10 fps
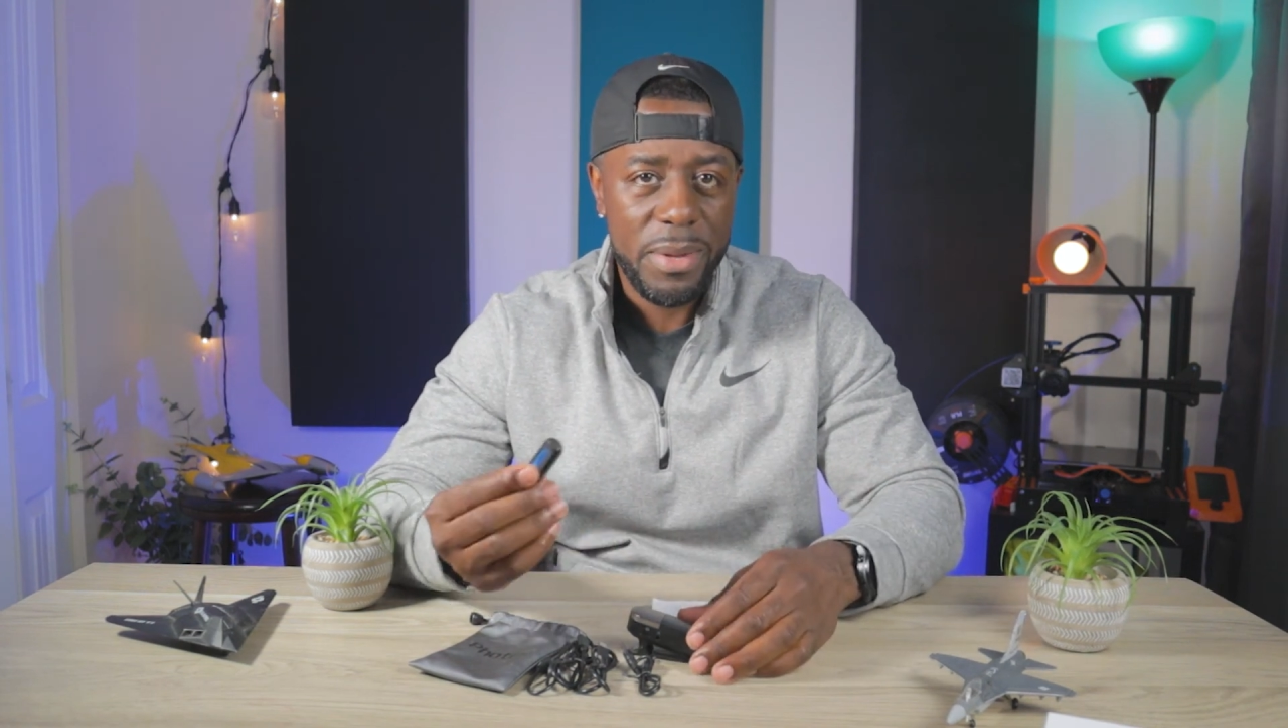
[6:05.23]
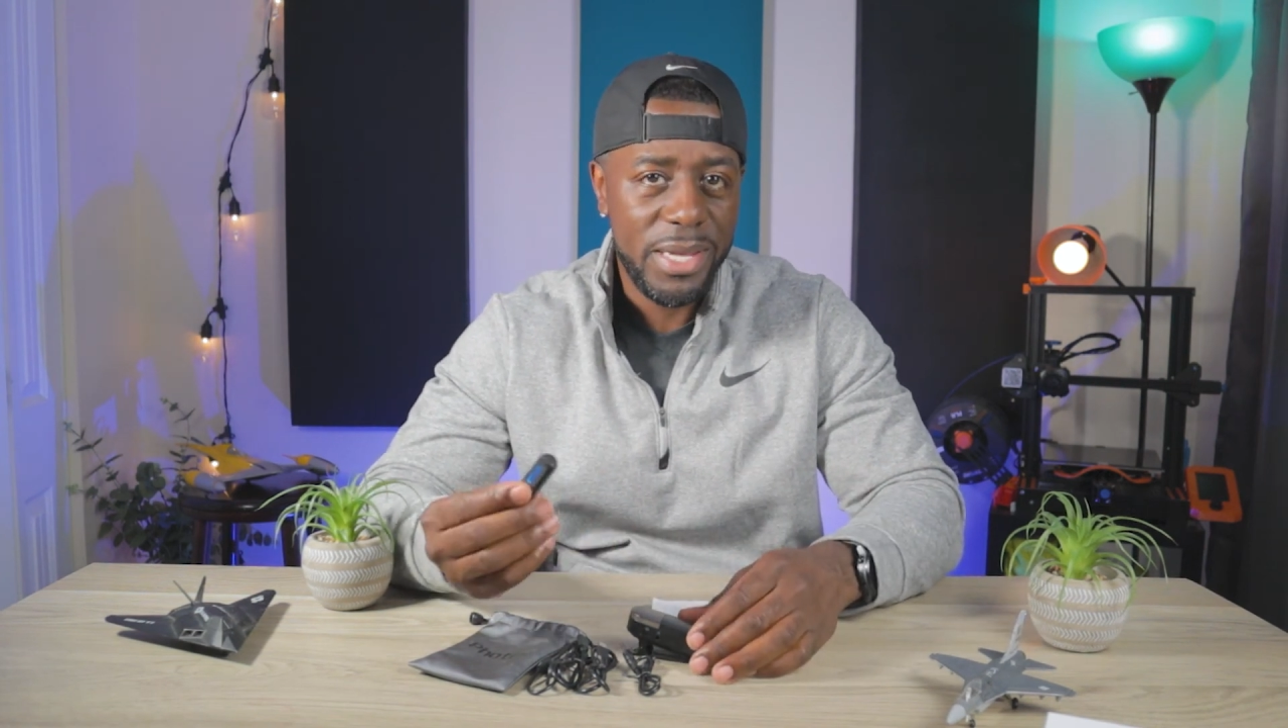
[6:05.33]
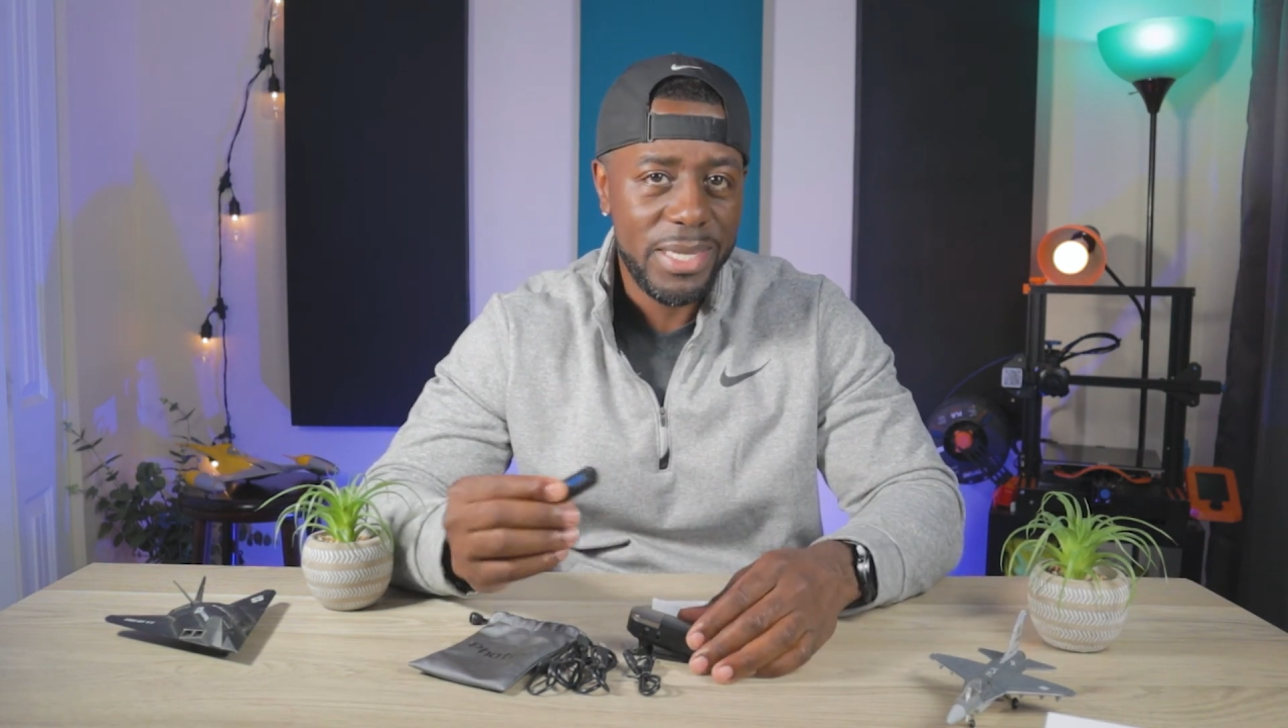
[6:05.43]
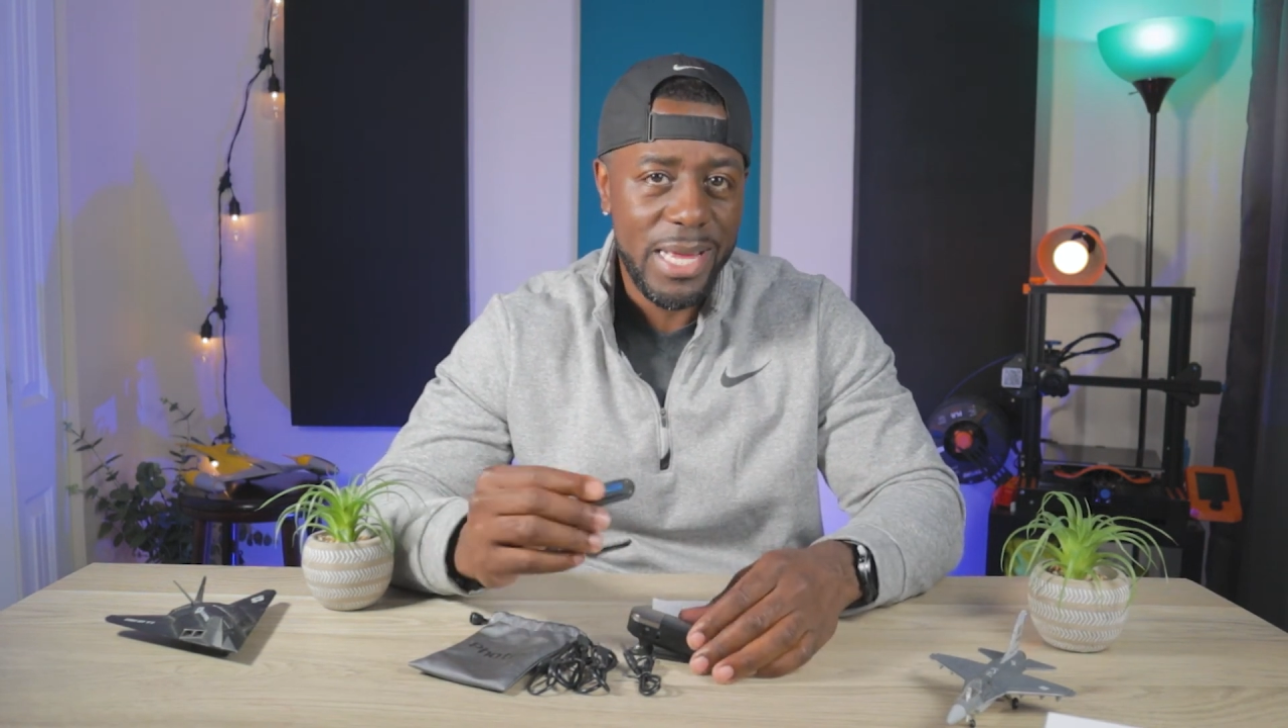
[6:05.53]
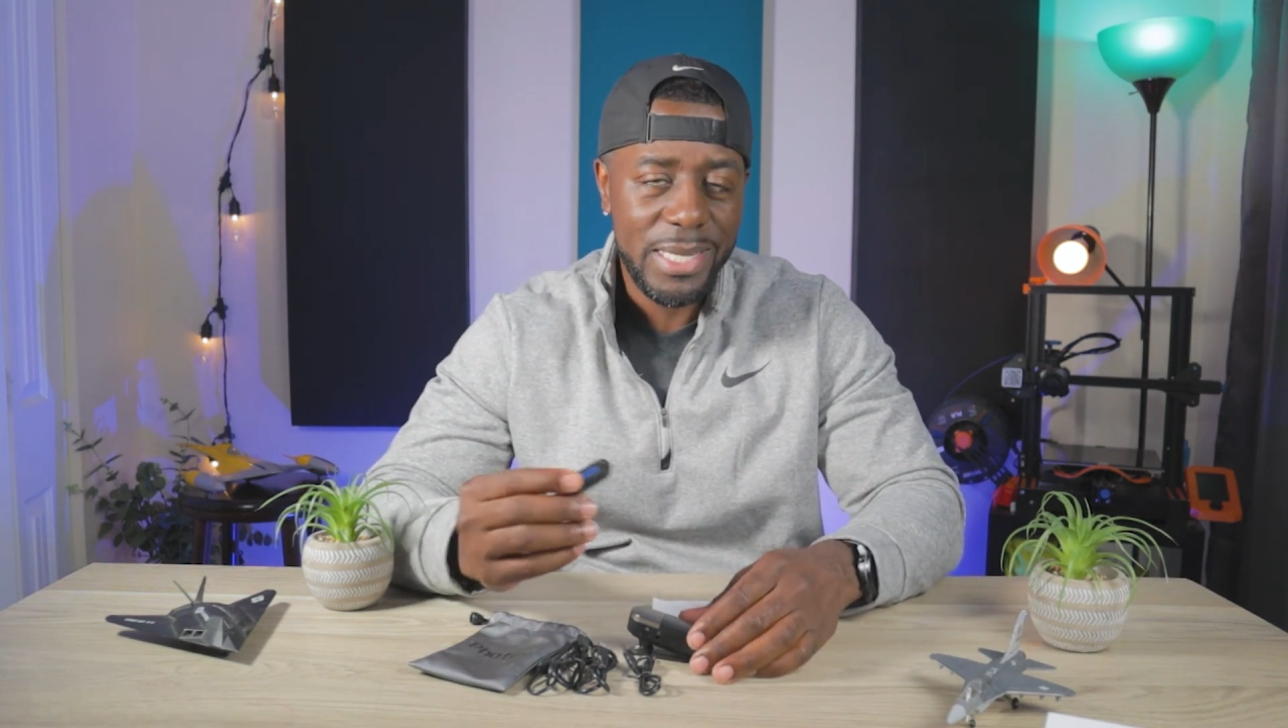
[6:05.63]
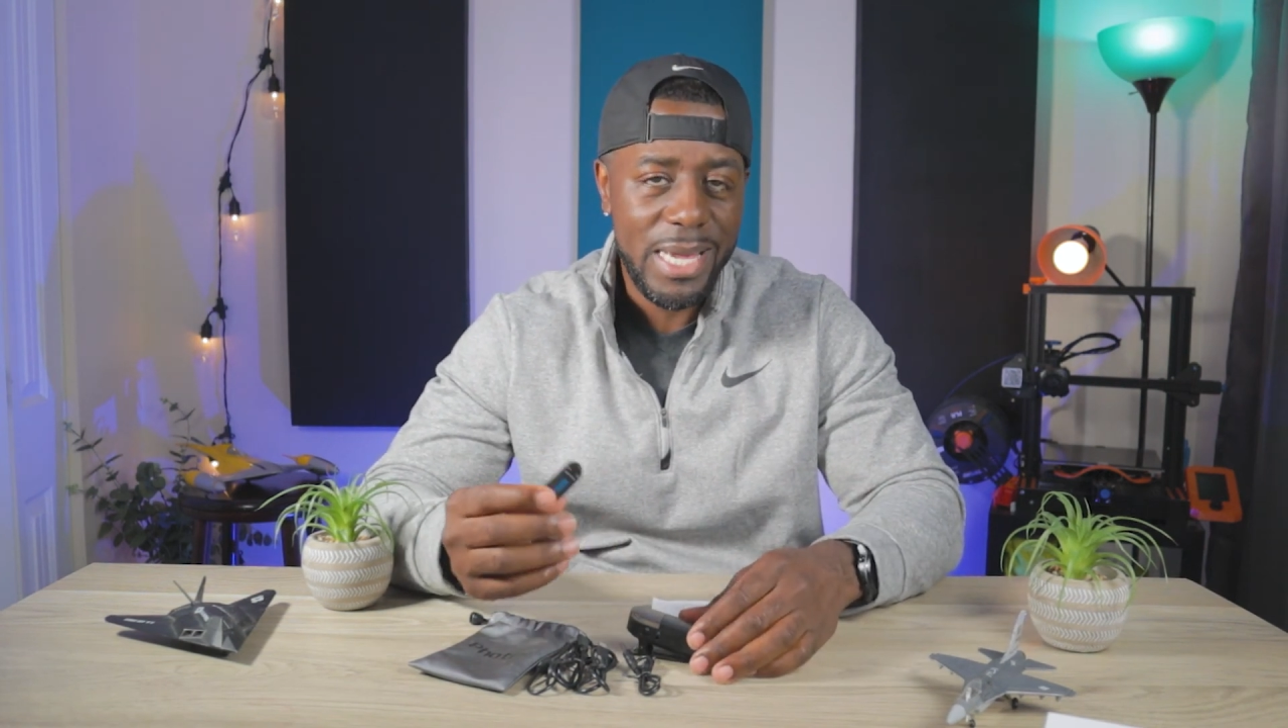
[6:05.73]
minutes at a